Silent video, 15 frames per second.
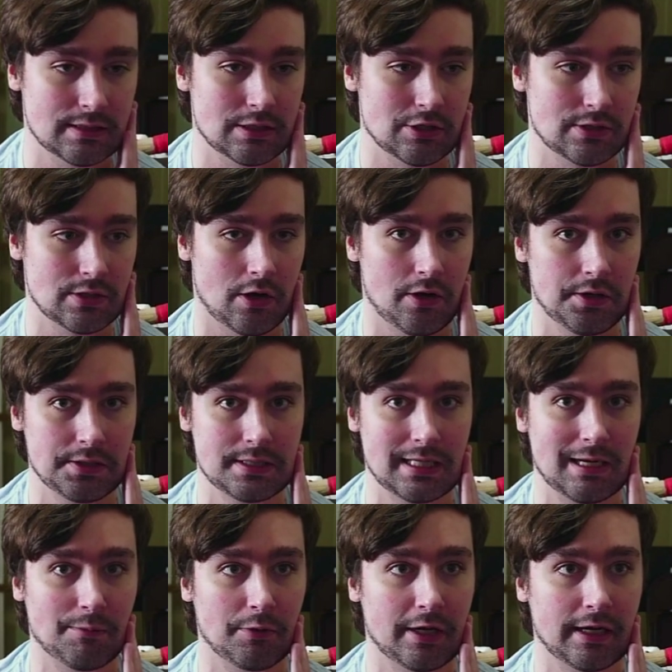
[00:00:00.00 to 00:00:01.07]
just all
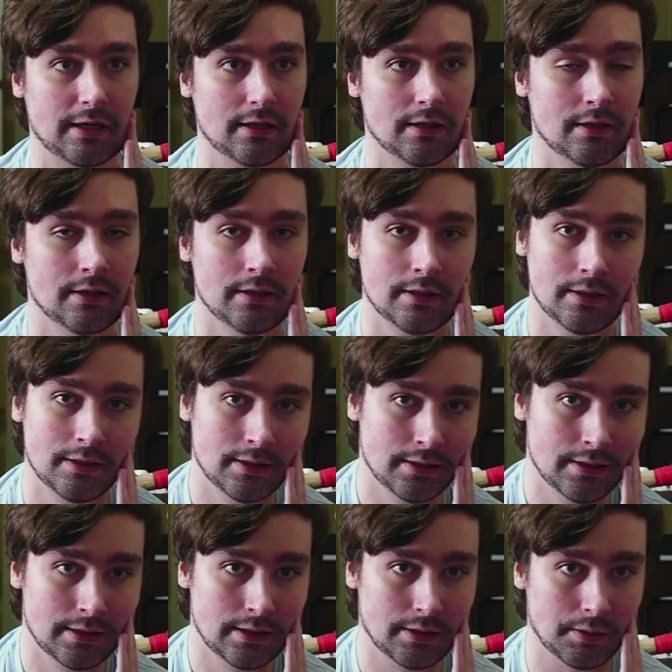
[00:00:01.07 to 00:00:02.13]
seem like
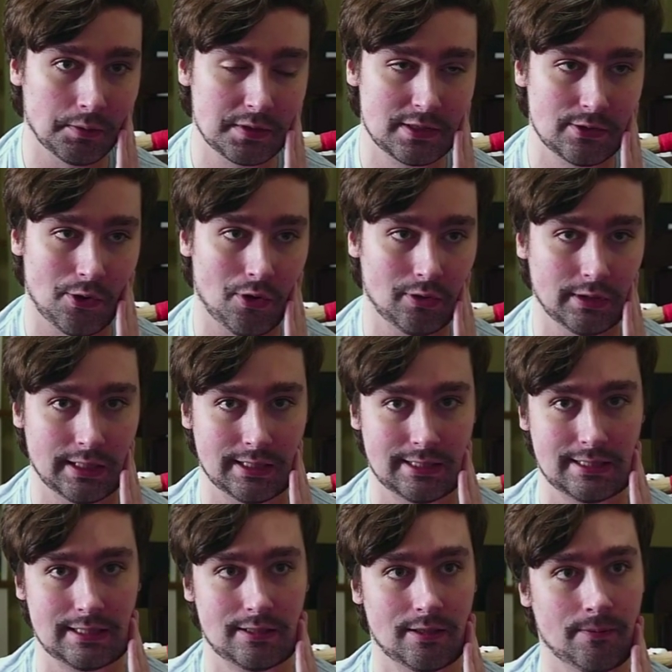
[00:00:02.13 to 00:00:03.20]
soulless